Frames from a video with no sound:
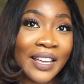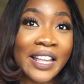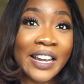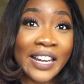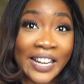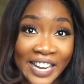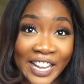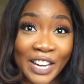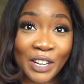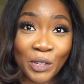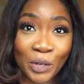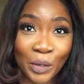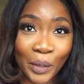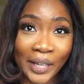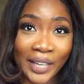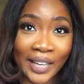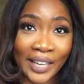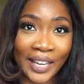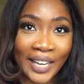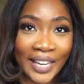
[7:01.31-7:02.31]

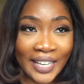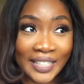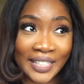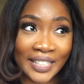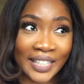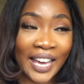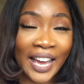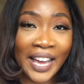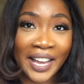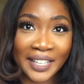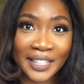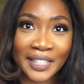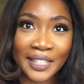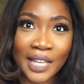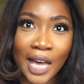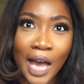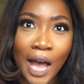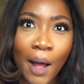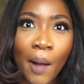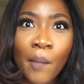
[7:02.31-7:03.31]
literally indicates
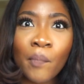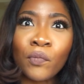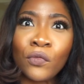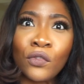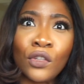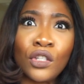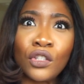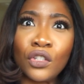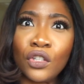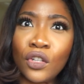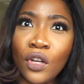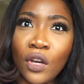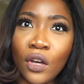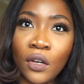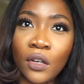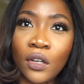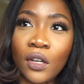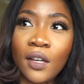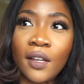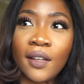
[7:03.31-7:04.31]
that, you
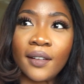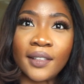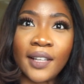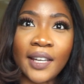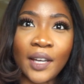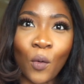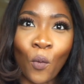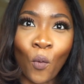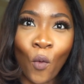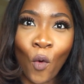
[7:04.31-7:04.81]
know, like,